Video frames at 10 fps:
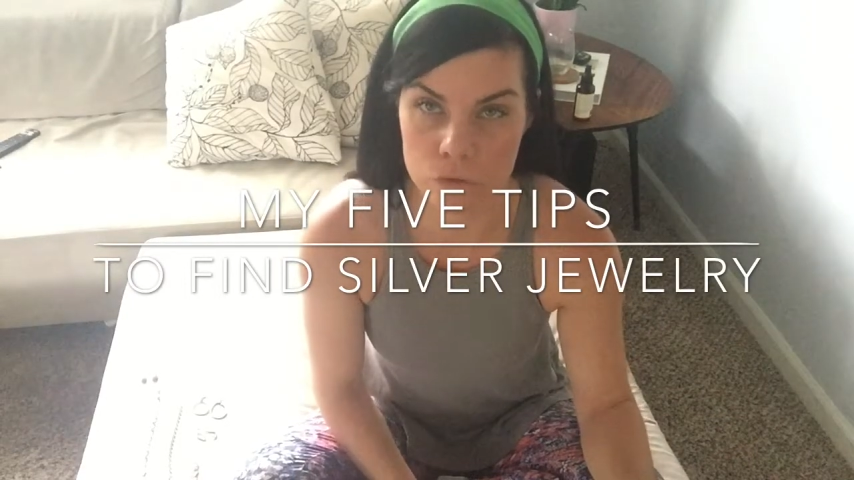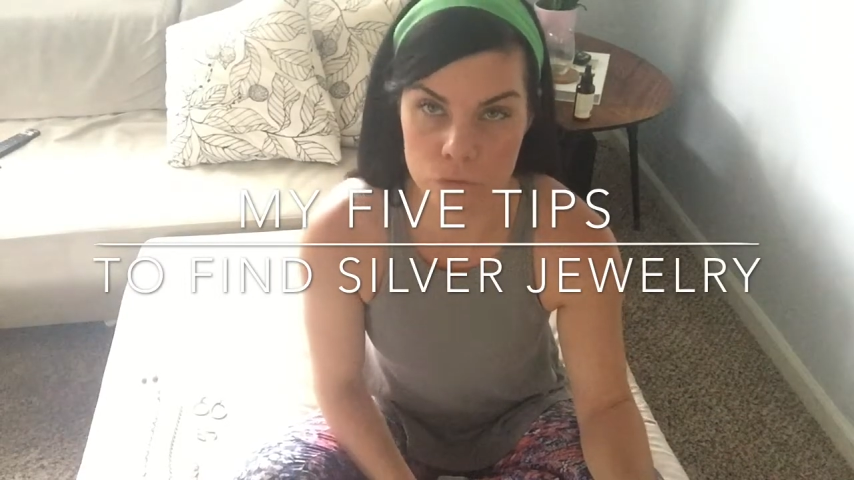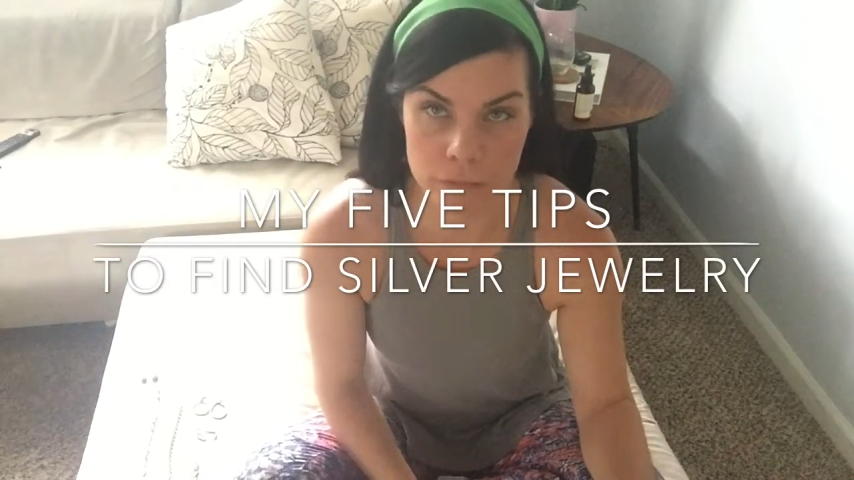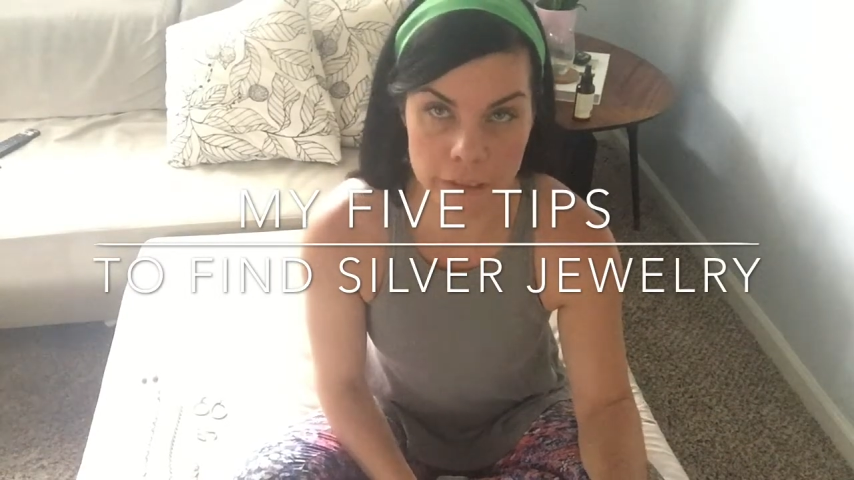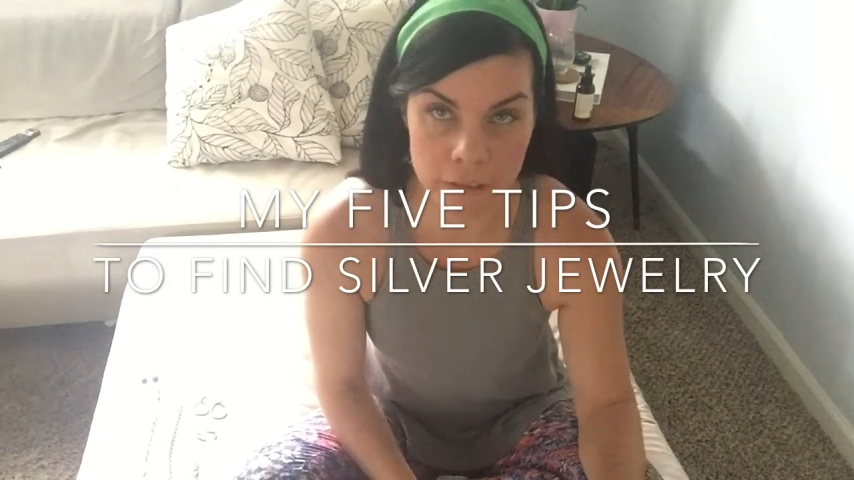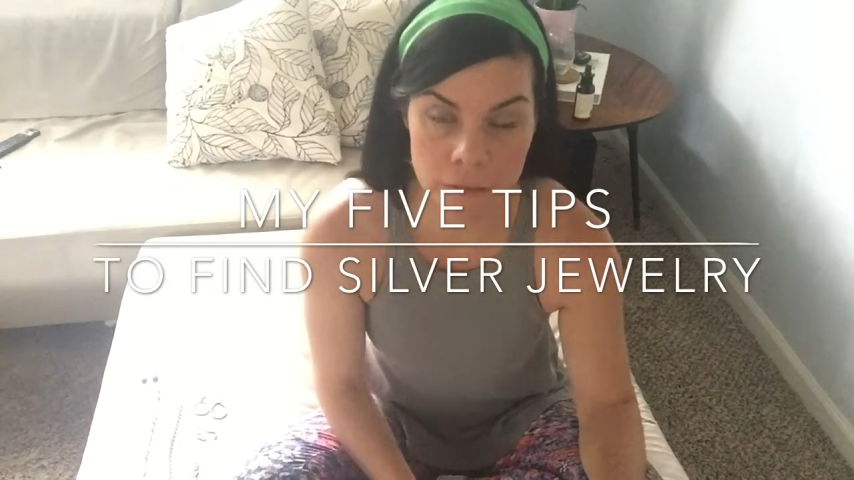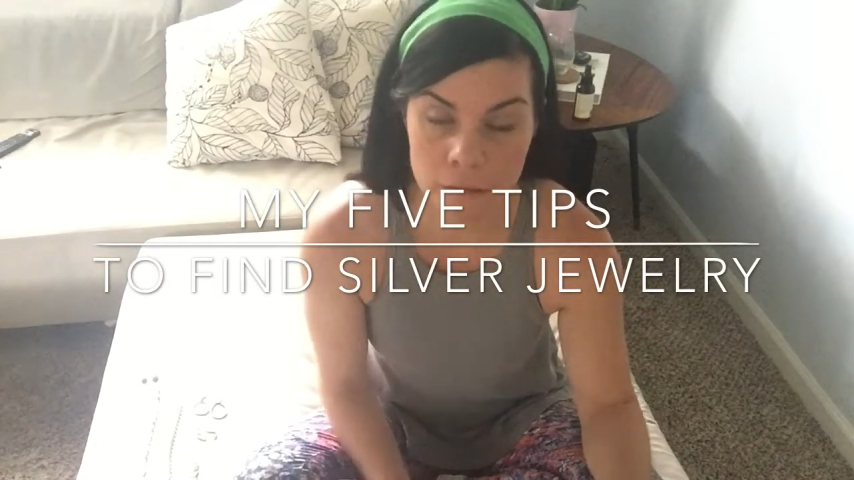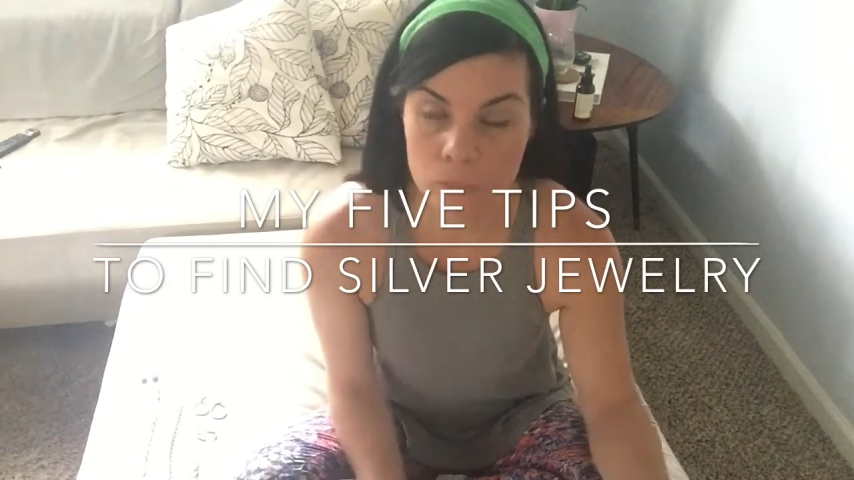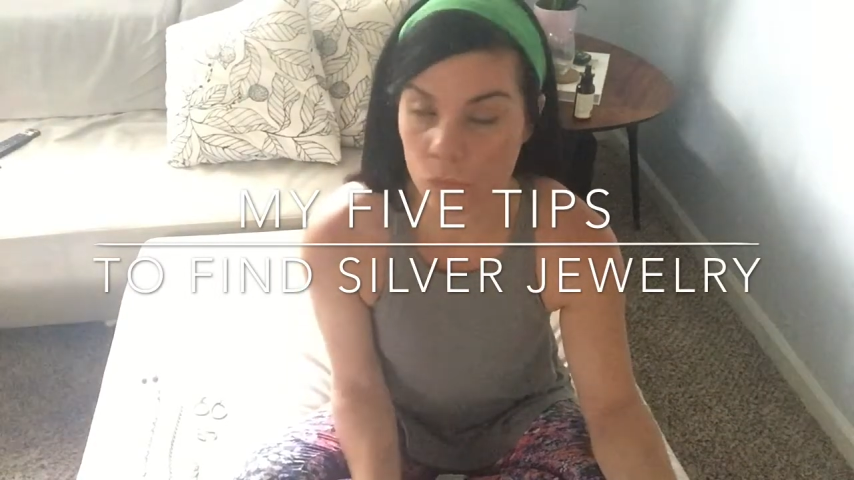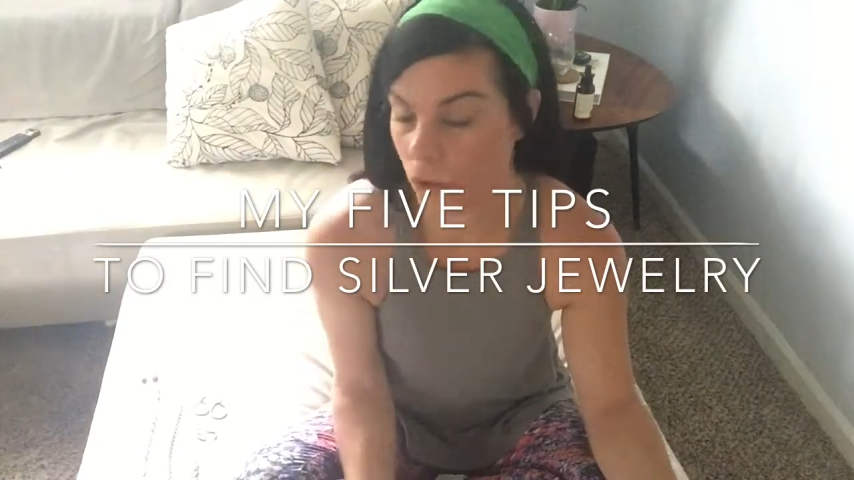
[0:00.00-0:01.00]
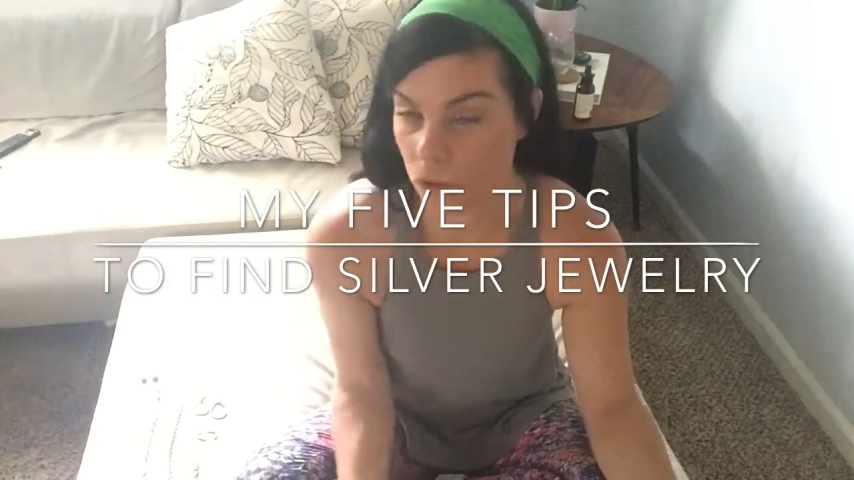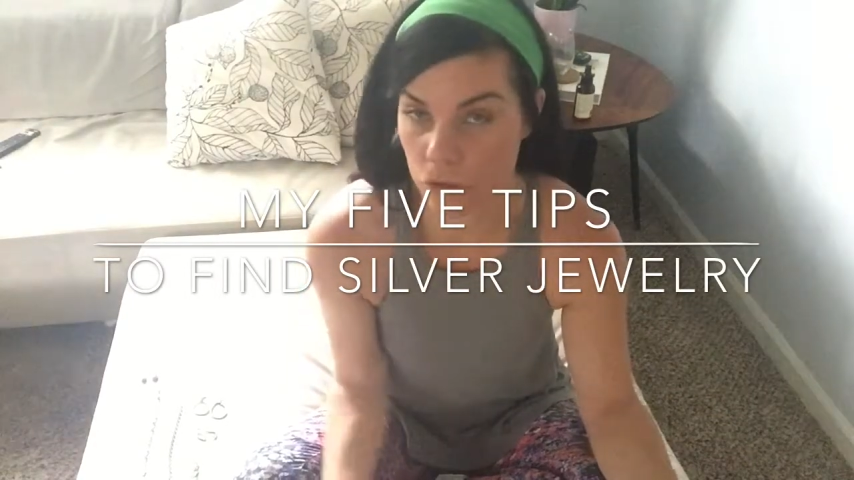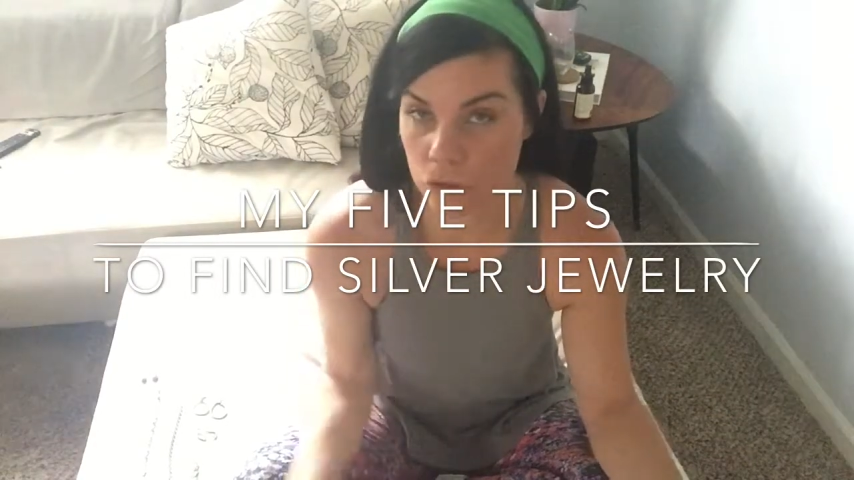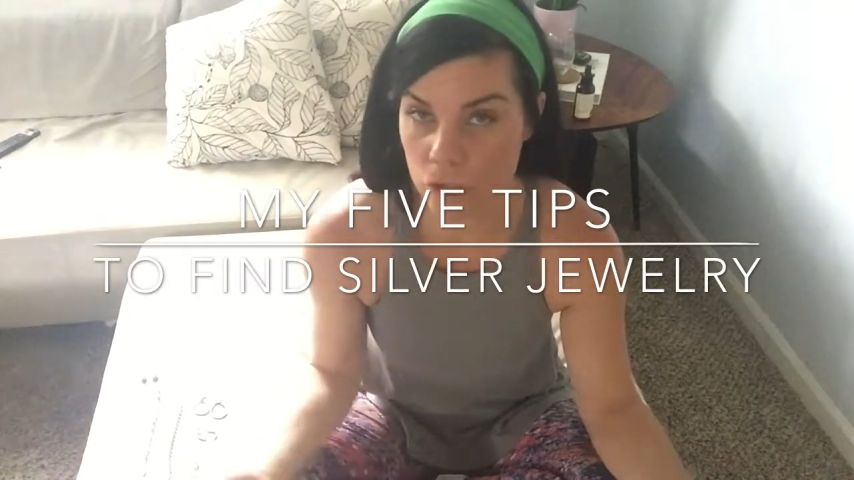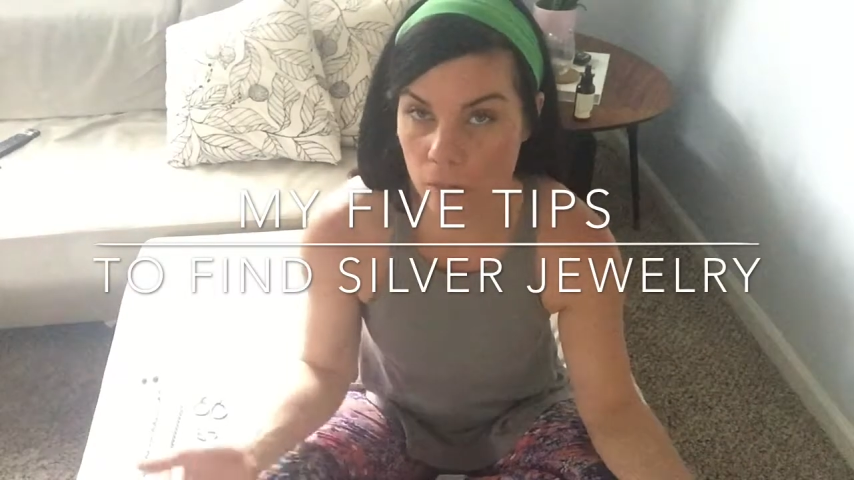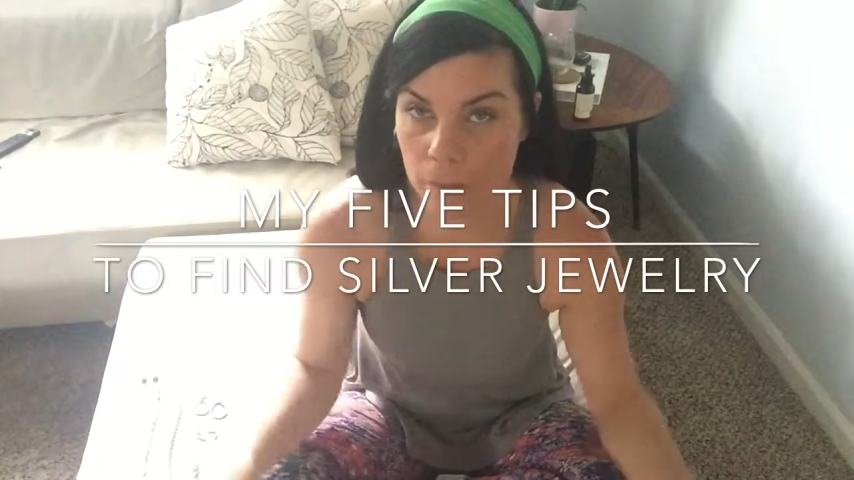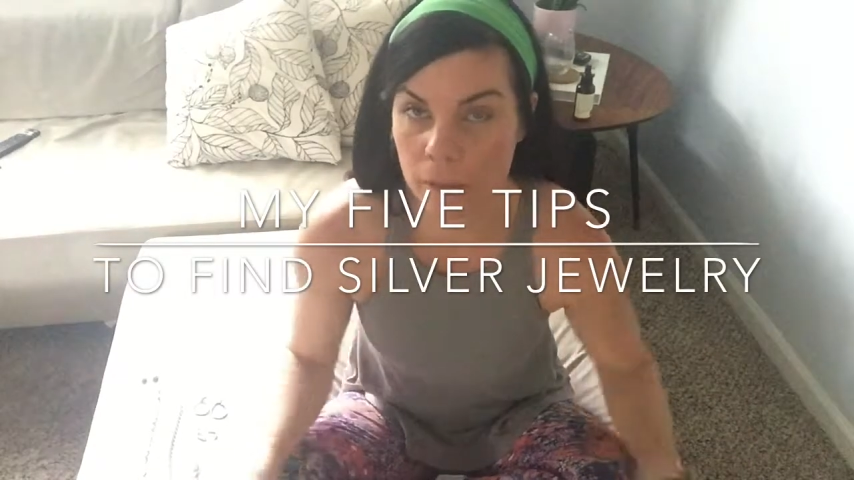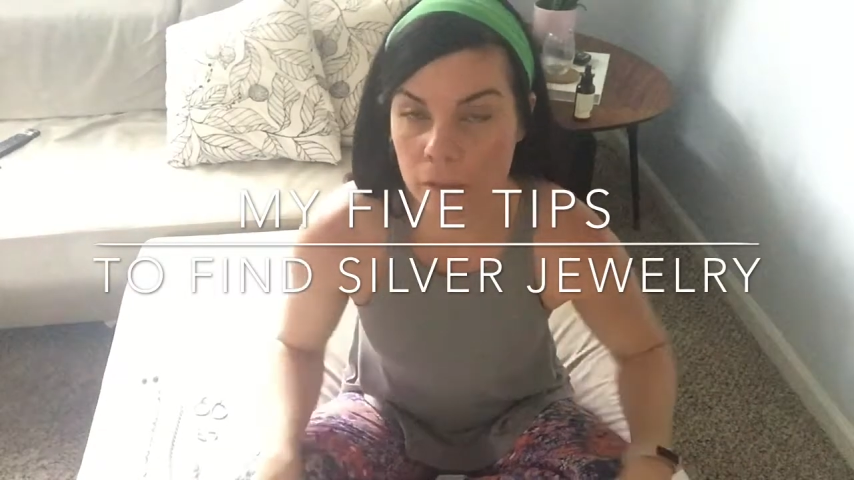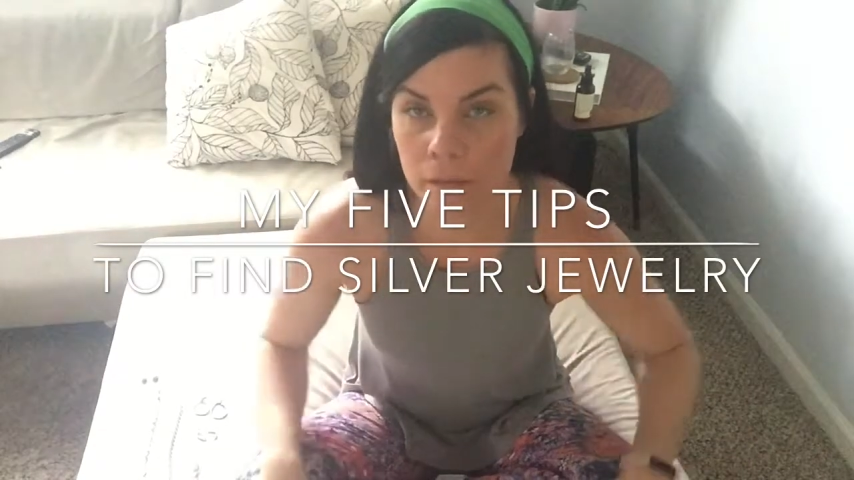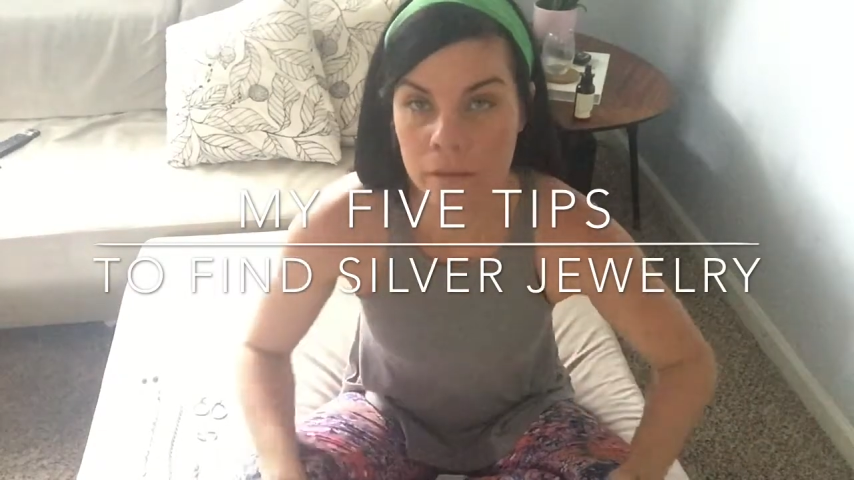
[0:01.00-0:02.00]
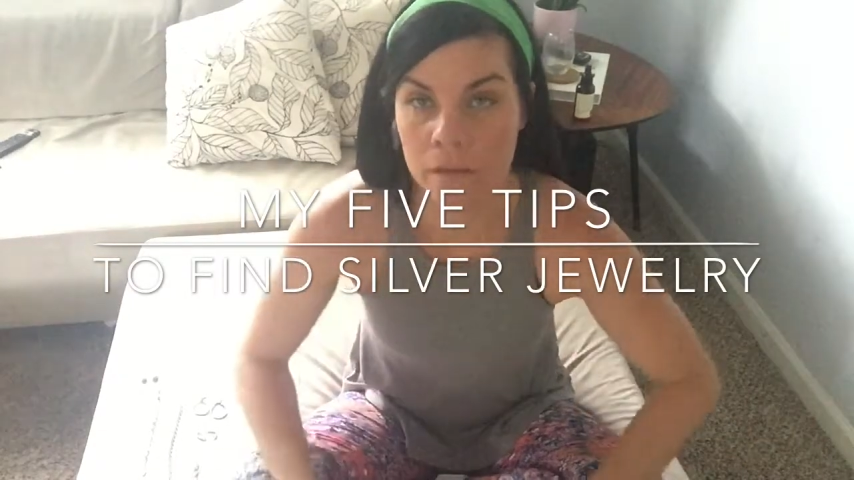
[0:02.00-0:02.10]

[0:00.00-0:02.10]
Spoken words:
jewelry when you're shopping